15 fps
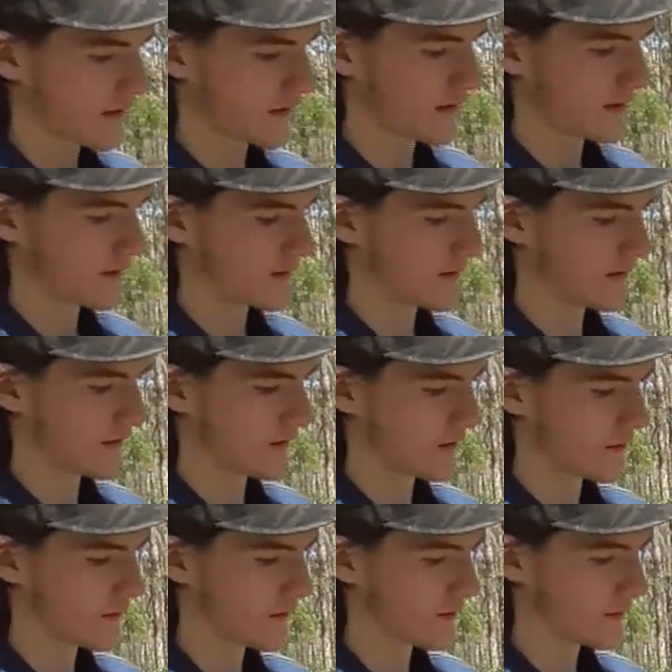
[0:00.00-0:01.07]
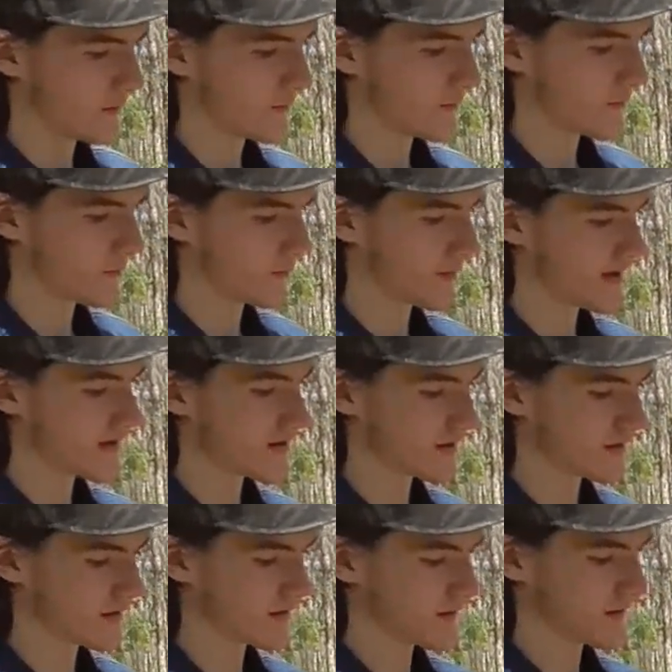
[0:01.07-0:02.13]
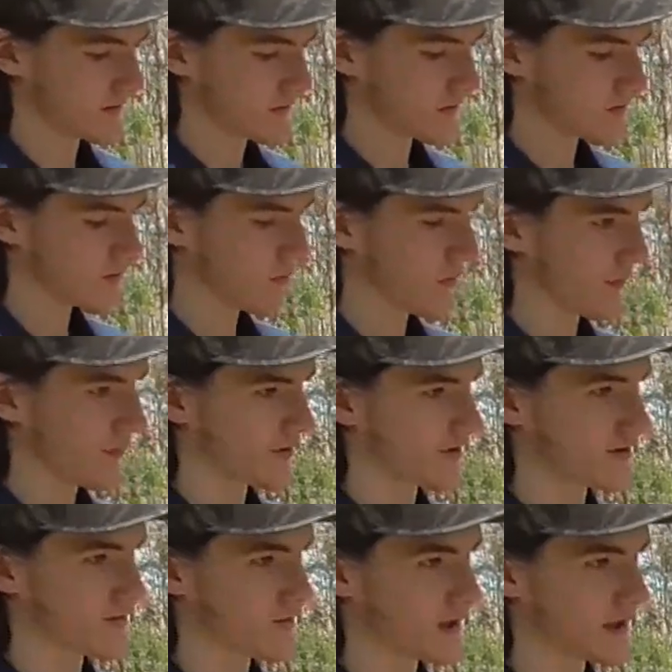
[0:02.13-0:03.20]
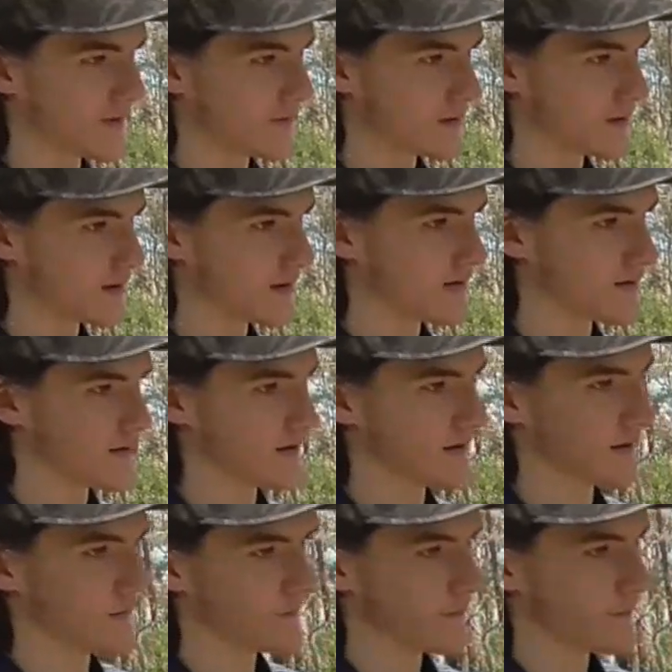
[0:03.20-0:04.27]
And basically the story with this rifle is that